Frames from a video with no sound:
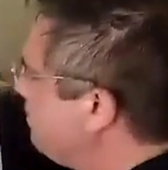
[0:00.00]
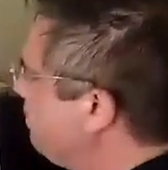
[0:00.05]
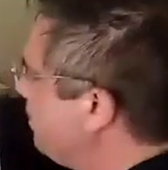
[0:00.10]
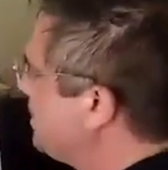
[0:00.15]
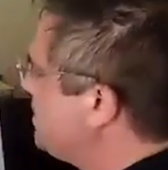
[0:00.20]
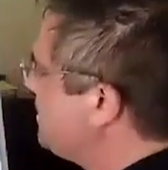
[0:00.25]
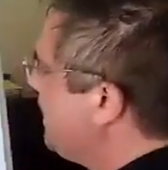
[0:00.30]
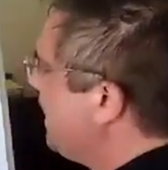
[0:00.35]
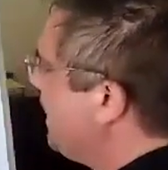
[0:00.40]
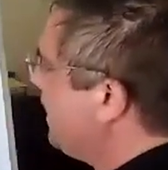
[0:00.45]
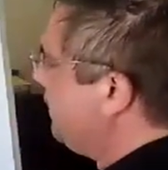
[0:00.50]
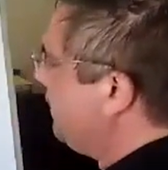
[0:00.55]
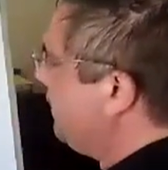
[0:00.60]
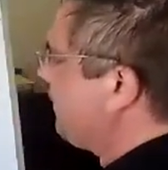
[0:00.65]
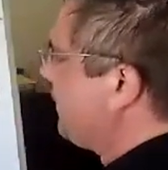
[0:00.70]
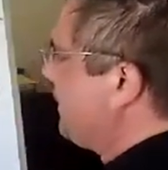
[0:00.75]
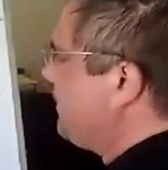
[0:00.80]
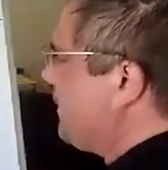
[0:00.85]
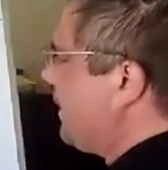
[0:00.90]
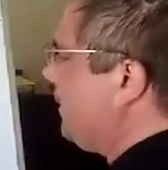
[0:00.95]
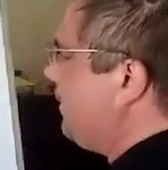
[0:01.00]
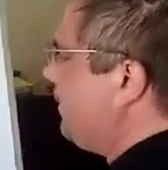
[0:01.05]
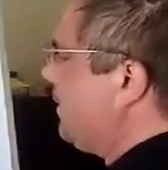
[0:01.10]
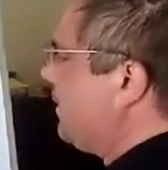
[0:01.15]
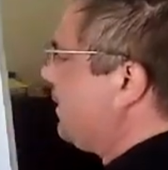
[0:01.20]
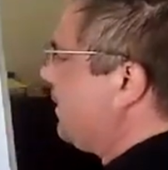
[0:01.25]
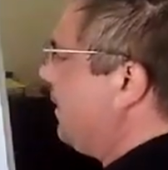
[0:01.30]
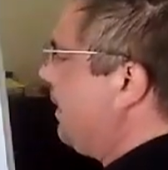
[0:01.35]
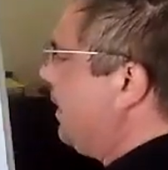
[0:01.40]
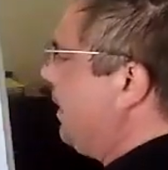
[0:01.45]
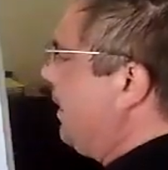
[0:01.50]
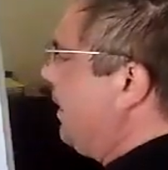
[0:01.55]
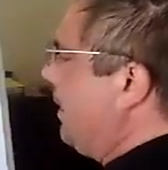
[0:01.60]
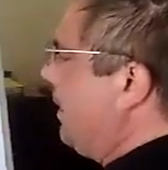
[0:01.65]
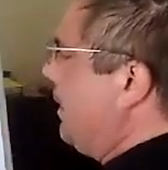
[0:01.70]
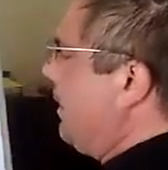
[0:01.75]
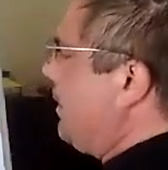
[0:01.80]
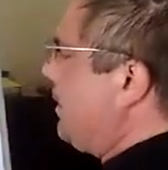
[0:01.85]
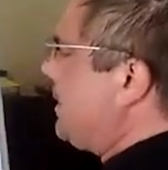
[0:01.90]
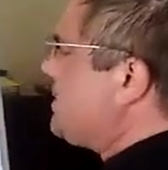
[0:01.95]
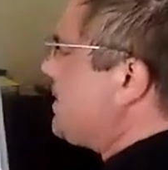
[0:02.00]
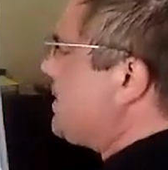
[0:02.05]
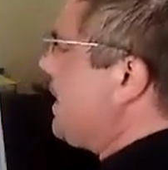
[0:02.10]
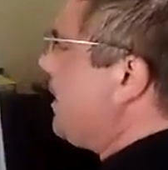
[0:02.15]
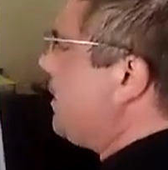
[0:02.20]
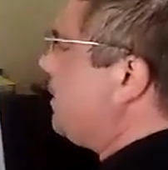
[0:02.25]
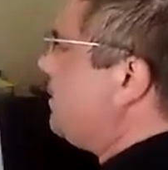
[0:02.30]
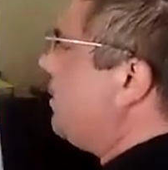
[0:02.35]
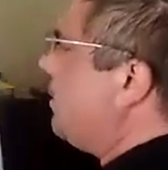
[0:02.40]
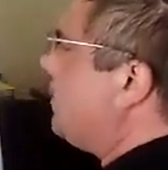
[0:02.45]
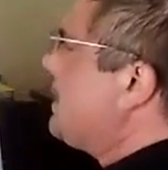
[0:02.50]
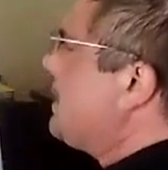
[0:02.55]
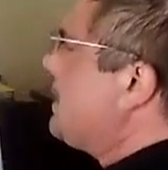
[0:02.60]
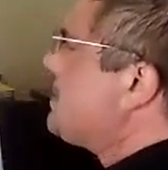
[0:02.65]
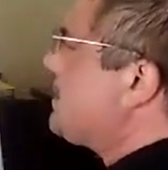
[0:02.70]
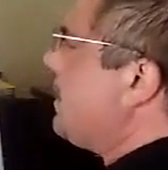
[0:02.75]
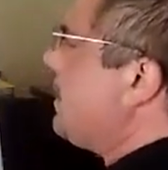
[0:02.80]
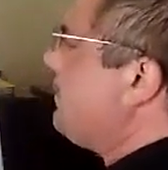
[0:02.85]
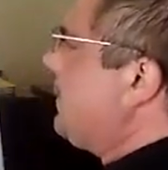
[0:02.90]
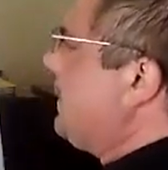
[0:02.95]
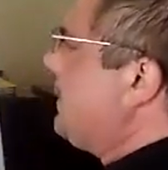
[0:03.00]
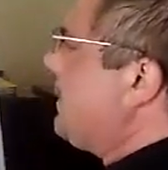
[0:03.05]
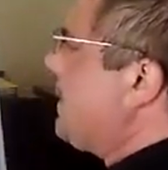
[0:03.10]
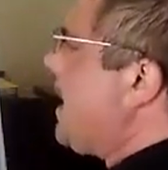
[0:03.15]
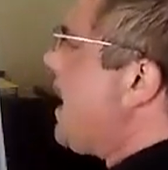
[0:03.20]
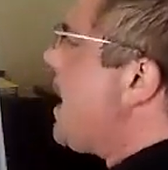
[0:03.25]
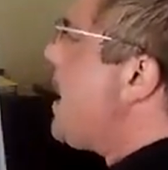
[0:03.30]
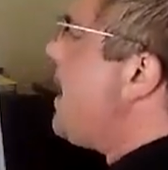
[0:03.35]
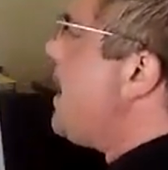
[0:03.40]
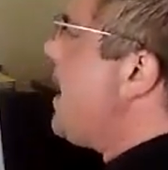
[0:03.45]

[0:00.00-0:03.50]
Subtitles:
respectively tell you to, let's take a look at something that I